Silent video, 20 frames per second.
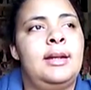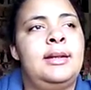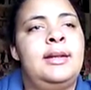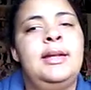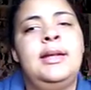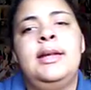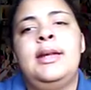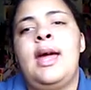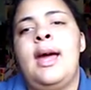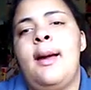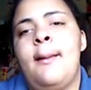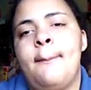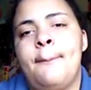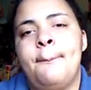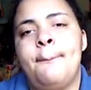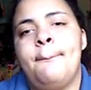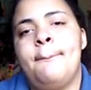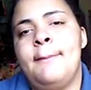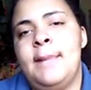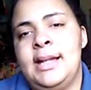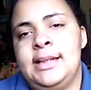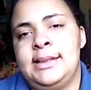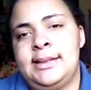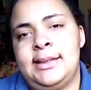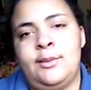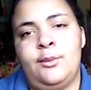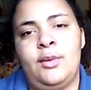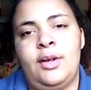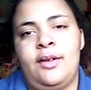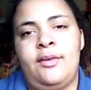he kept
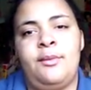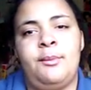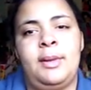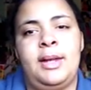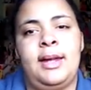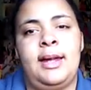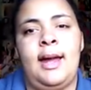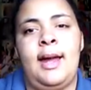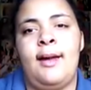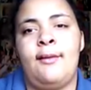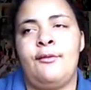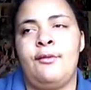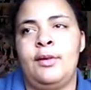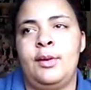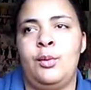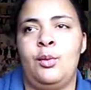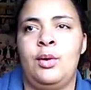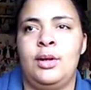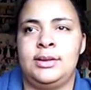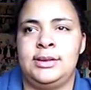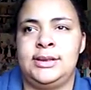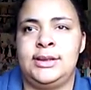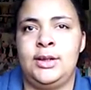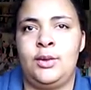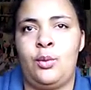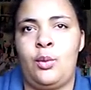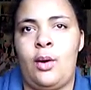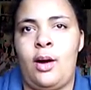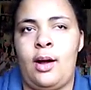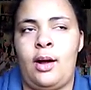messing with me every once
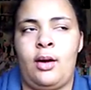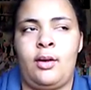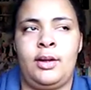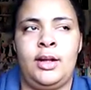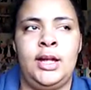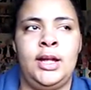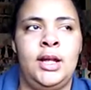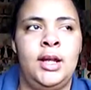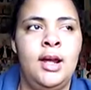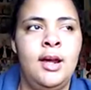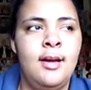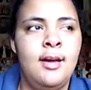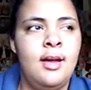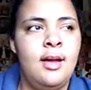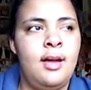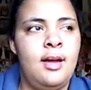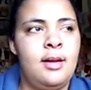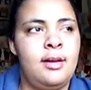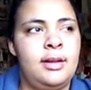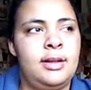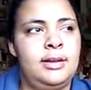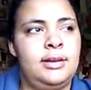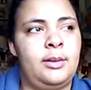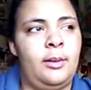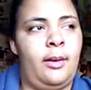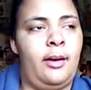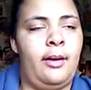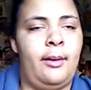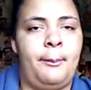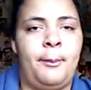in a while. He he
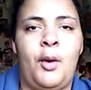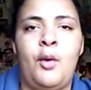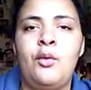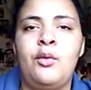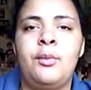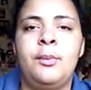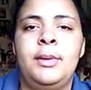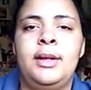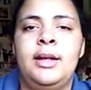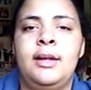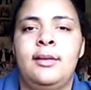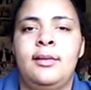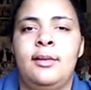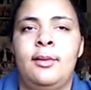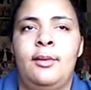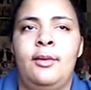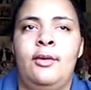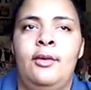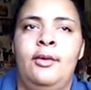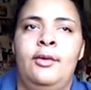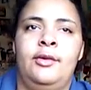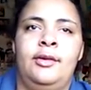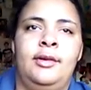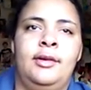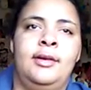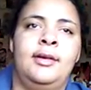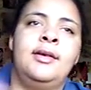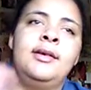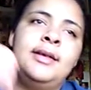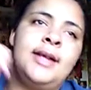uh, poked me in the,
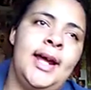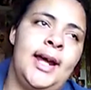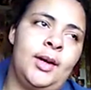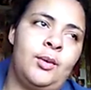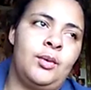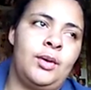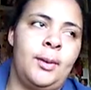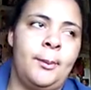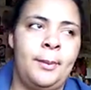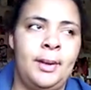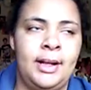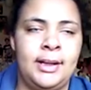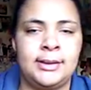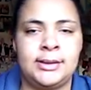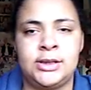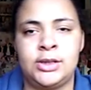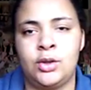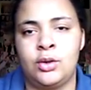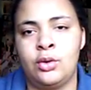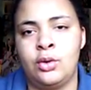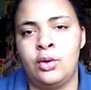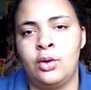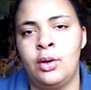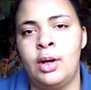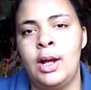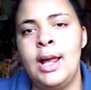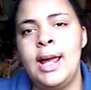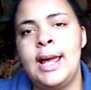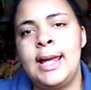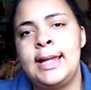the neck with a
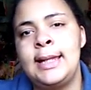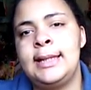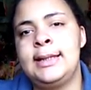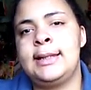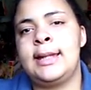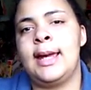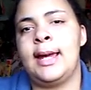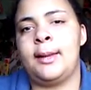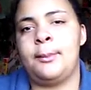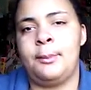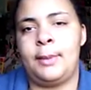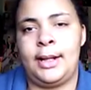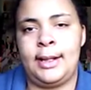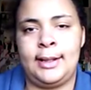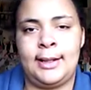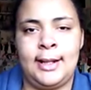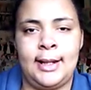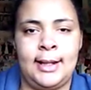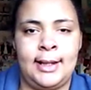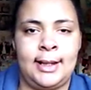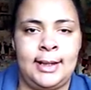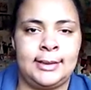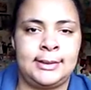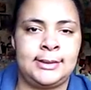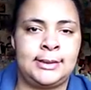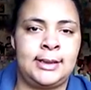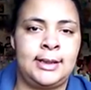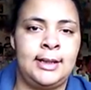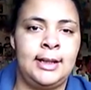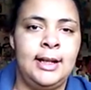pencil. He kicked my
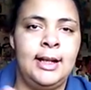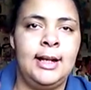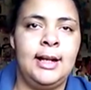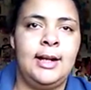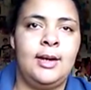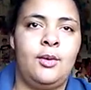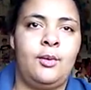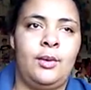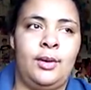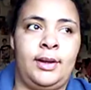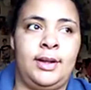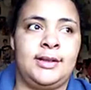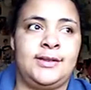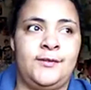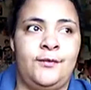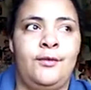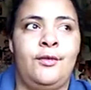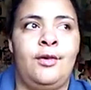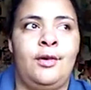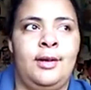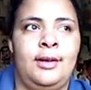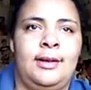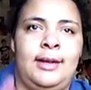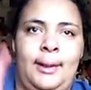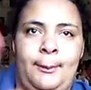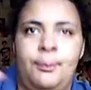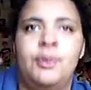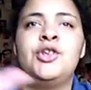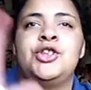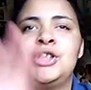desk with his foot and
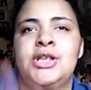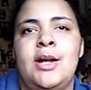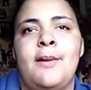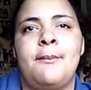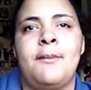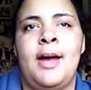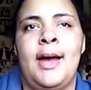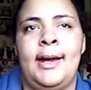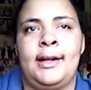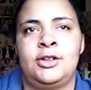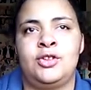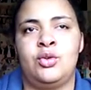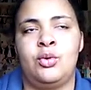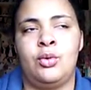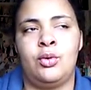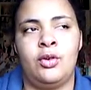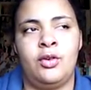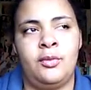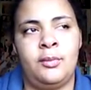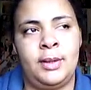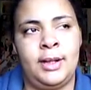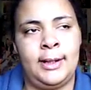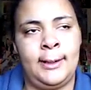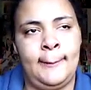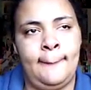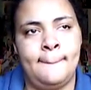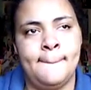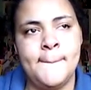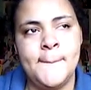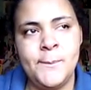like pushed it back toward
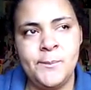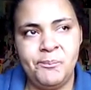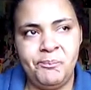me.